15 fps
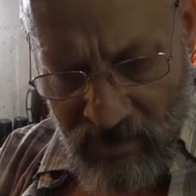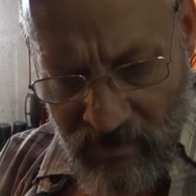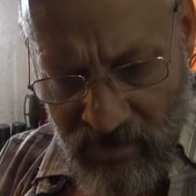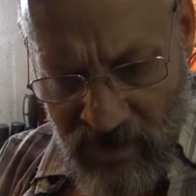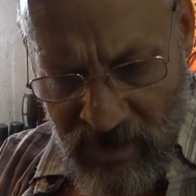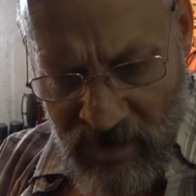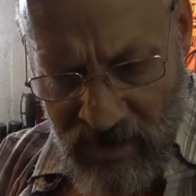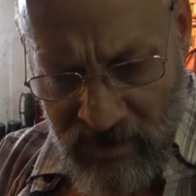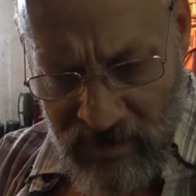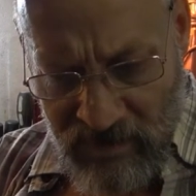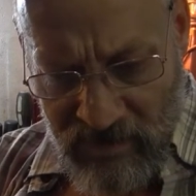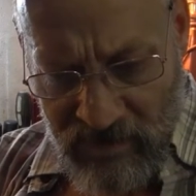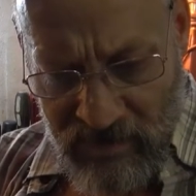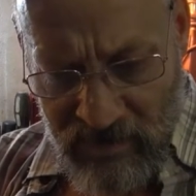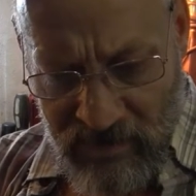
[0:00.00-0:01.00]
But
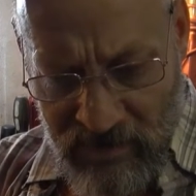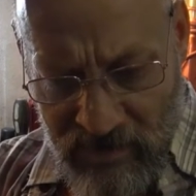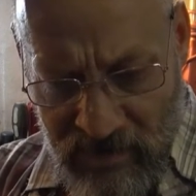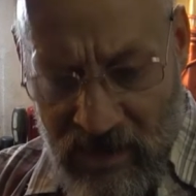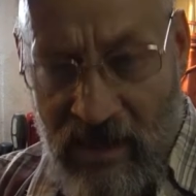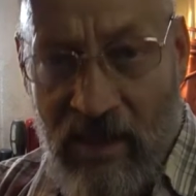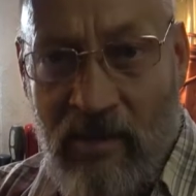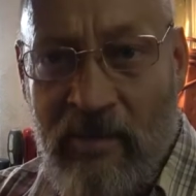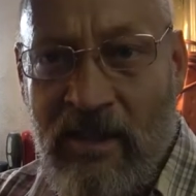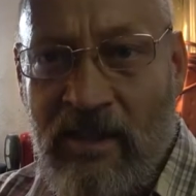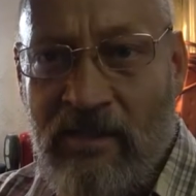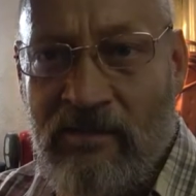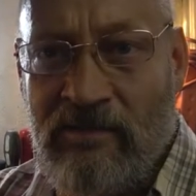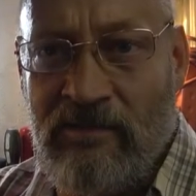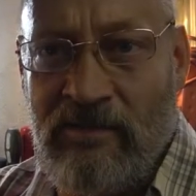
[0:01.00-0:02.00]
yeah, I
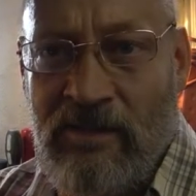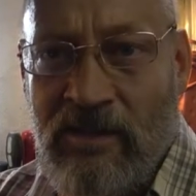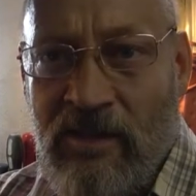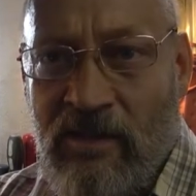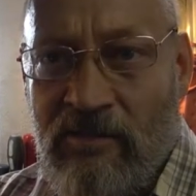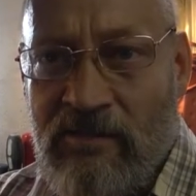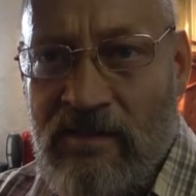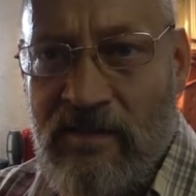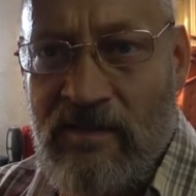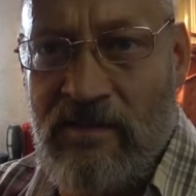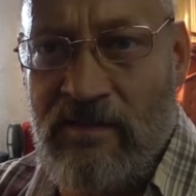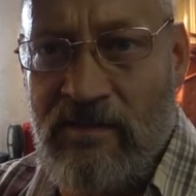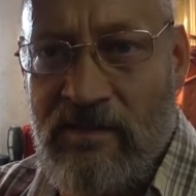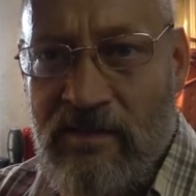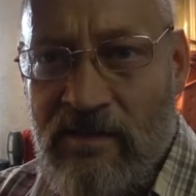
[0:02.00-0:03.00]
mean, you know,
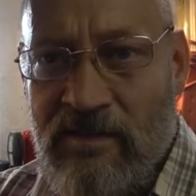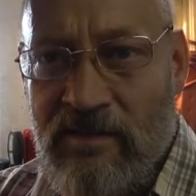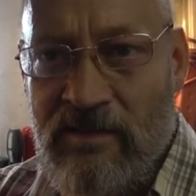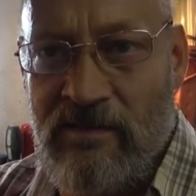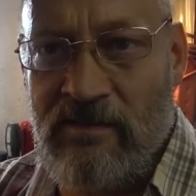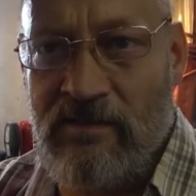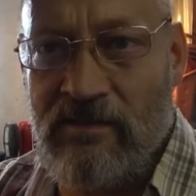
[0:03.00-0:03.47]
it's just,